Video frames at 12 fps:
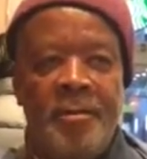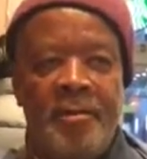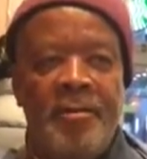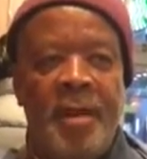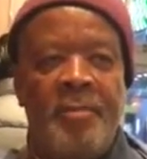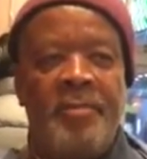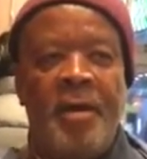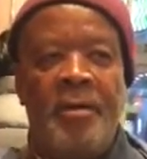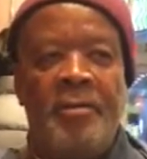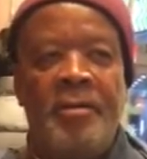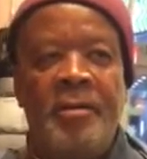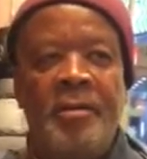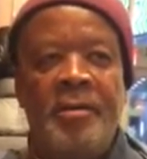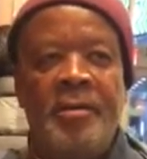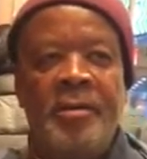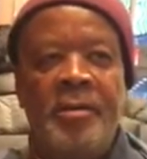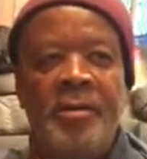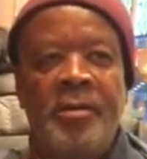She steps out,
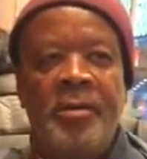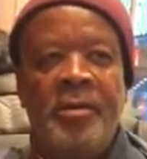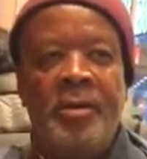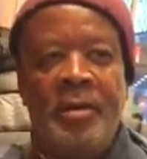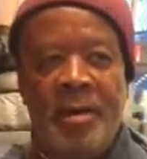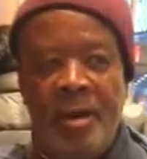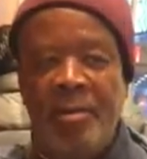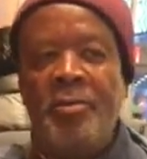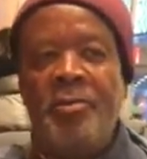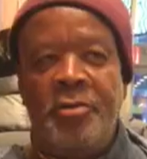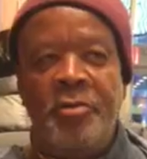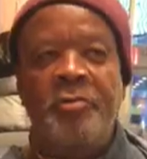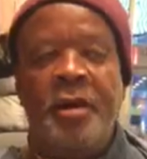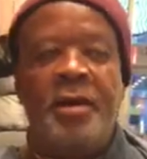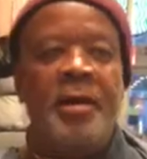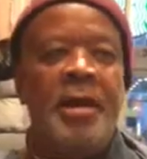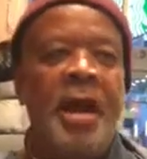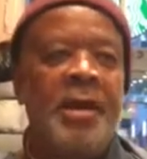and she
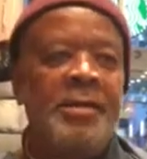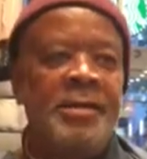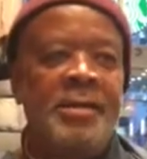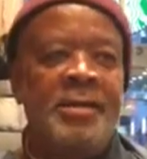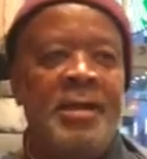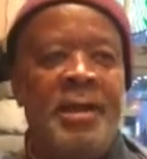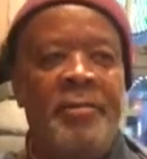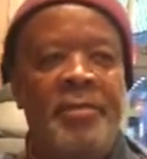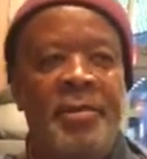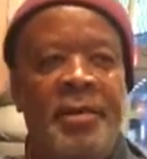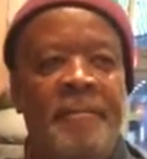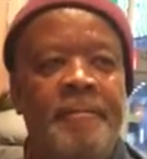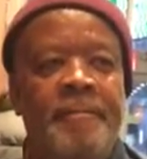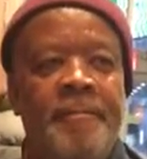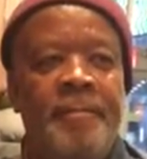recognized us and everything.